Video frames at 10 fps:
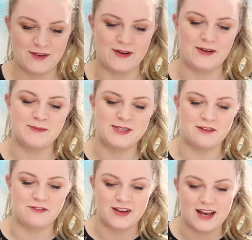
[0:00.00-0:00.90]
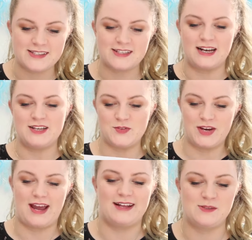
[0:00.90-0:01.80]
Welcome to the first
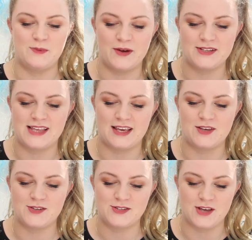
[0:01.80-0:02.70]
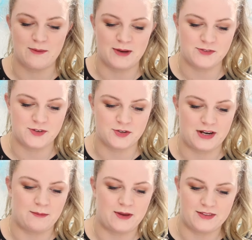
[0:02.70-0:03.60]
Glittery Hands box. Thank you so much for
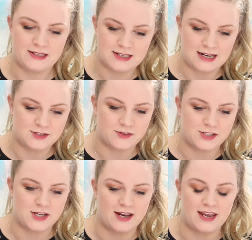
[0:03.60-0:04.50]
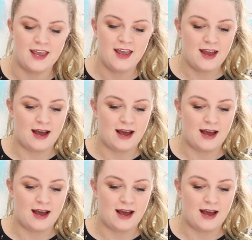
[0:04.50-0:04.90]
joining me on this glittery journey.